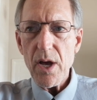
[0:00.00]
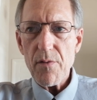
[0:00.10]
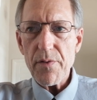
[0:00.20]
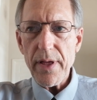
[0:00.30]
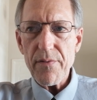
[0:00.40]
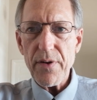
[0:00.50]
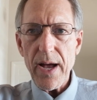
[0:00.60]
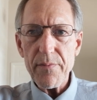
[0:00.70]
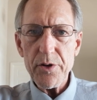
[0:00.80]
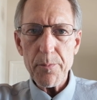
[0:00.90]
for that
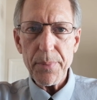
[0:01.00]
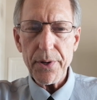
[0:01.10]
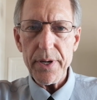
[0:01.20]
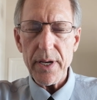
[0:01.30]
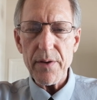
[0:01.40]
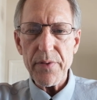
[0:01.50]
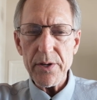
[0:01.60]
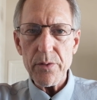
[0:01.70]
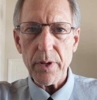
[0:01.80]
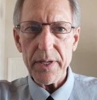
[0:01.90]
5-year period if they
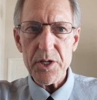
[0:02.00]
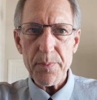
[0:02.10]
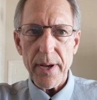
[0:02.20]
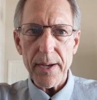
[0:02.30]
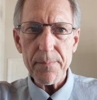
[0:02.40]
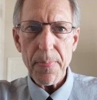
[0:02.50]
do the leaseback.